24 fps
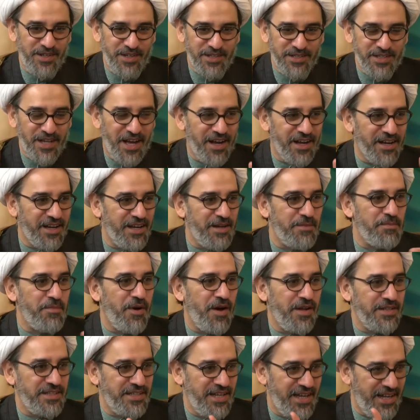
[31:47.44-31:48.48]
is haqq and
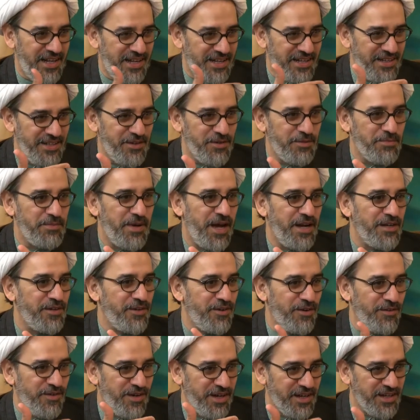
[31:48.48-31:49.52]
batil, you know, battle
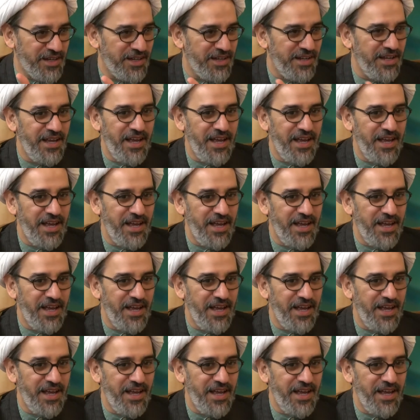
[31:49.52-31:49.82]
of haqq,